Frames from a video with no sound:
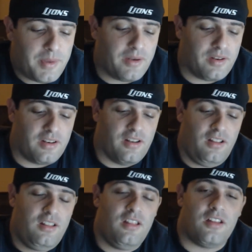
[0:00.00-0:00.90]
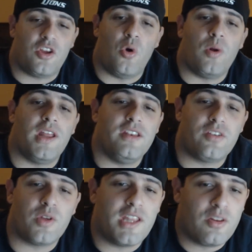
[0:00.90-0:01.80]
I mean, going
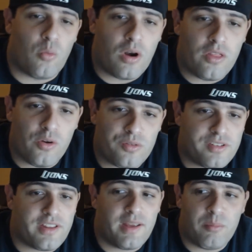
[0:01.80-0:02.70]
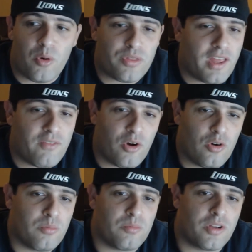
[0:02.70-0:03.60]
into either one of those, they both have
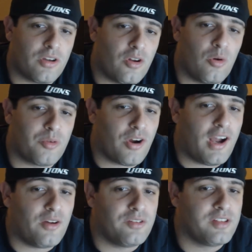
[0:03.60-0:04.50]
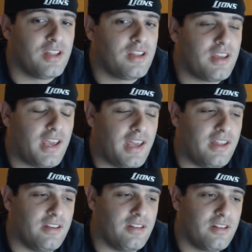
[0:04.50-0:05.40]
good home crowds
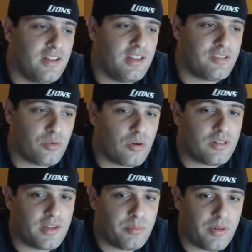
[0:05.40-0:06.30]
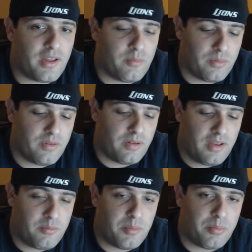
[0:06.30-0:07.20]
and historically
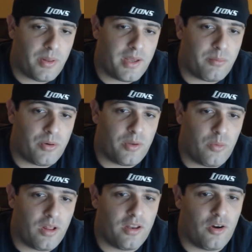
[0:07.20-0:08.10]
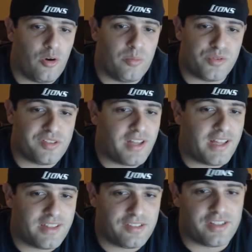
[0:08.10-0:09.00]
have been playing pretty well at home, just
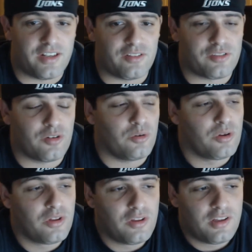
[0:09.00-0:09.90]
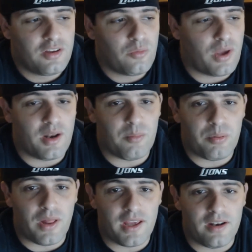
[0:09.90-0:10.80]
not this year. So we end
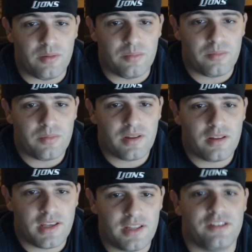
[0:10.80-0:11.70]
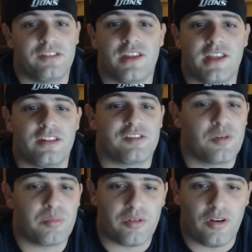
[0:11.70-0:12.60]
up playing them in the
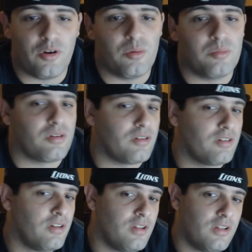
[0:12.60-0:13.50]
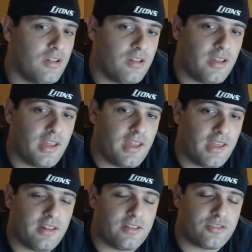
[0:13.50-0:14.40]
Superdome or
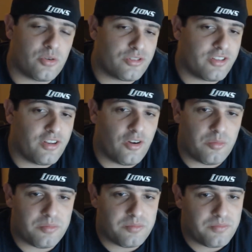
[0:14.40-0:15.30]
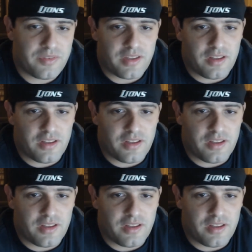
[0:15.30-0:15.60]
in the Georgia Dome.